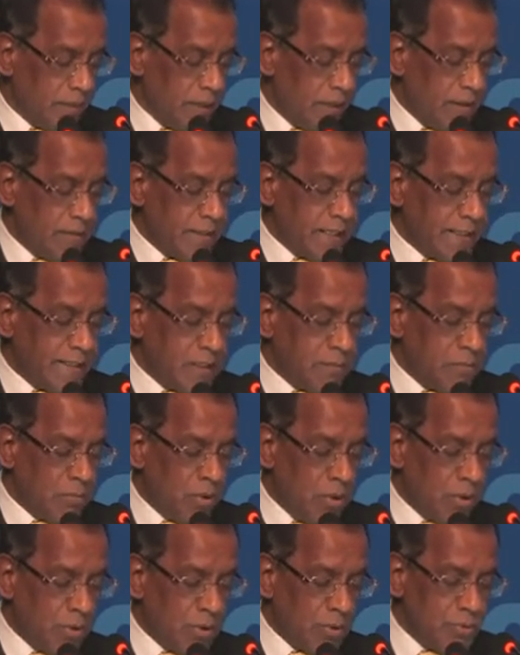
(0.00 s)
that is
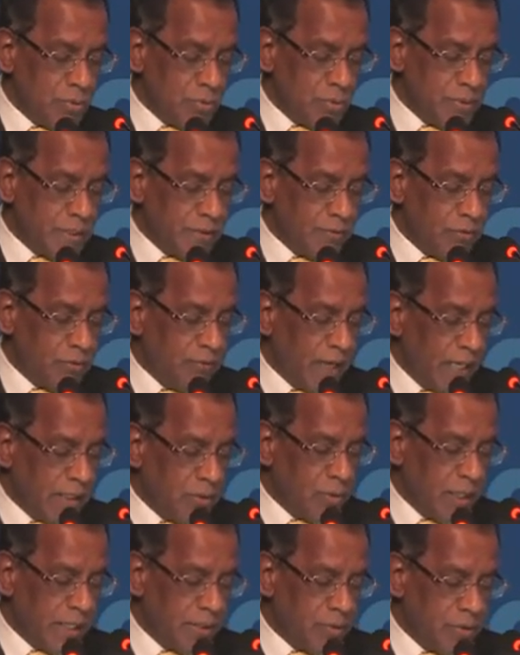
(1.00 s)
more conducive to
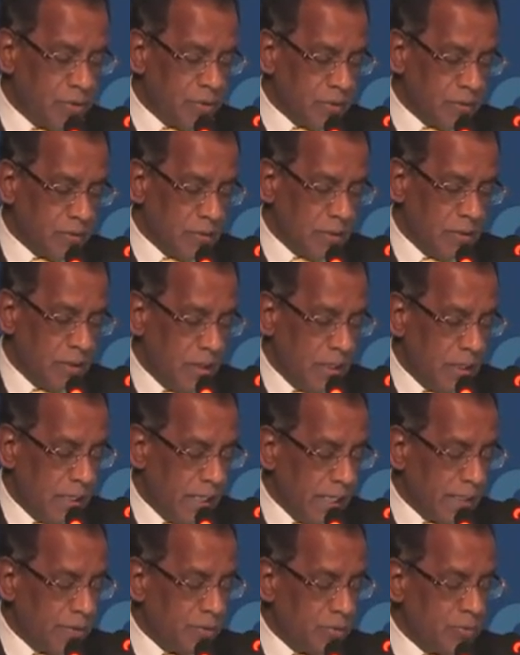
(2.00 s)
value addition
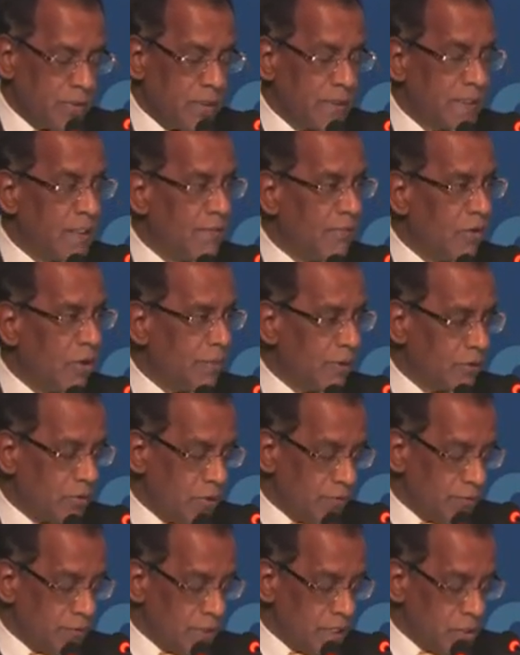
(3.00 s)
and to the development
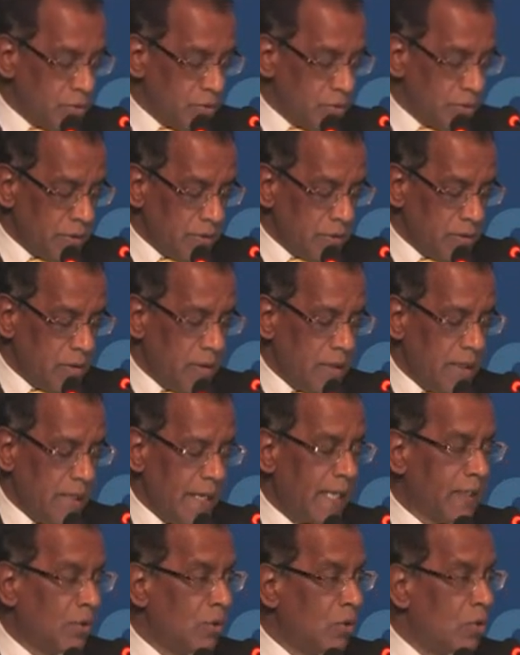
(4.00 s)
of regional
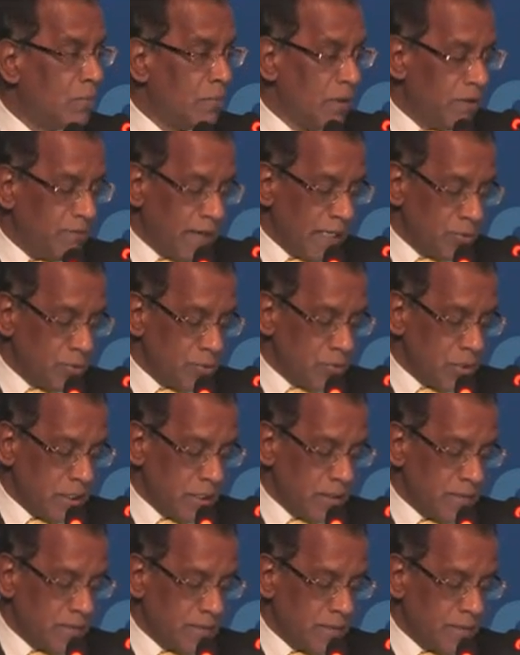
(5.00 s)
and global value
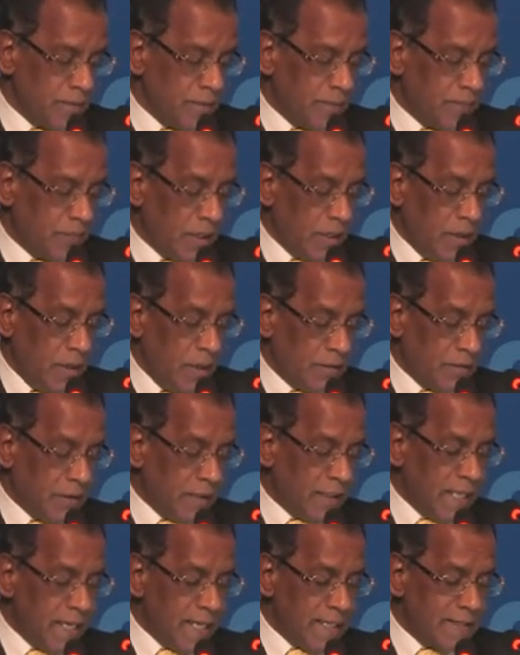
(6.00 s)
chains. The
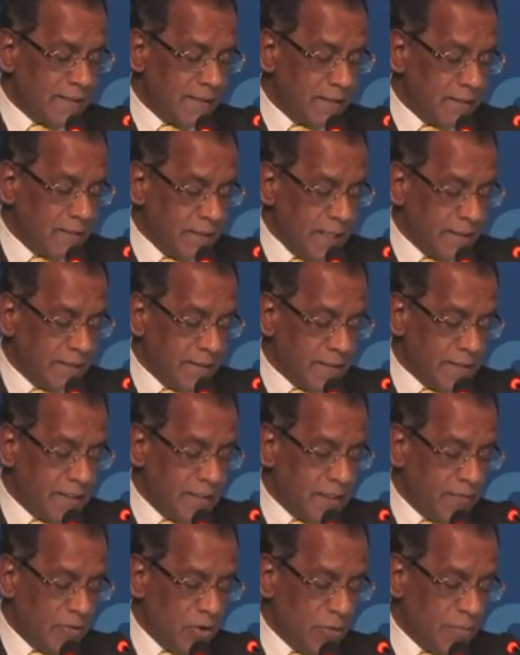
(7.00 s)
latest
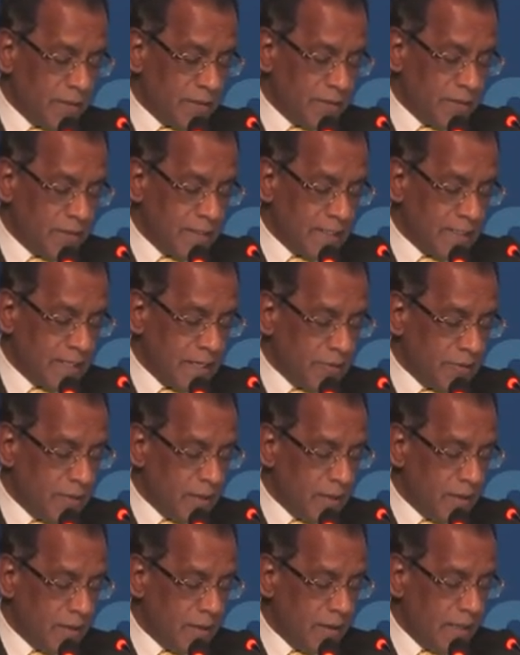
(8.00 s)
development in this area
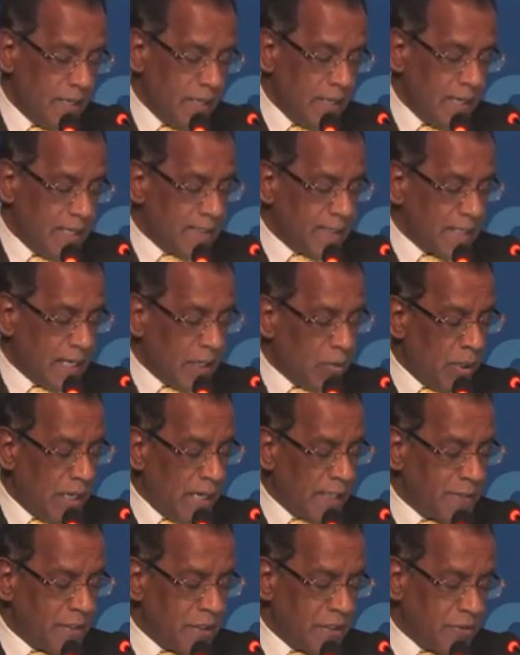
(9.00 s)
is our
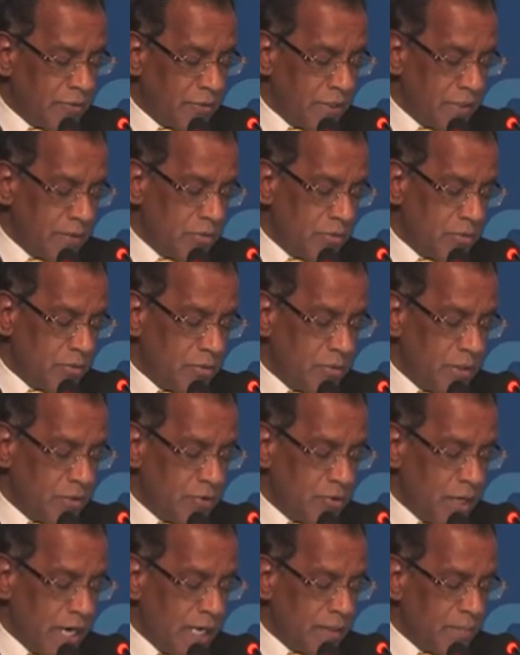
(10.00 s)
adherence to the
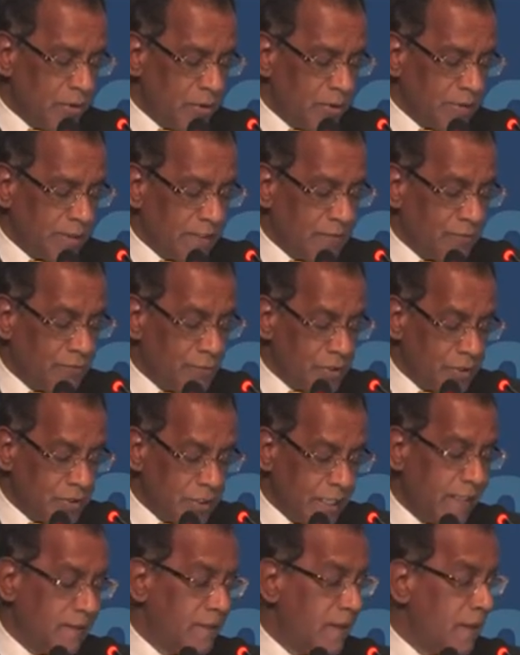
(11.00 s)
tripartite free
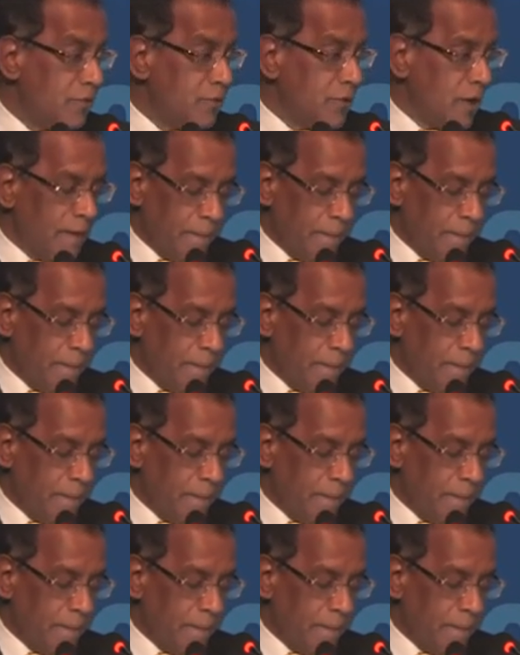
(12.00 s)
trade area,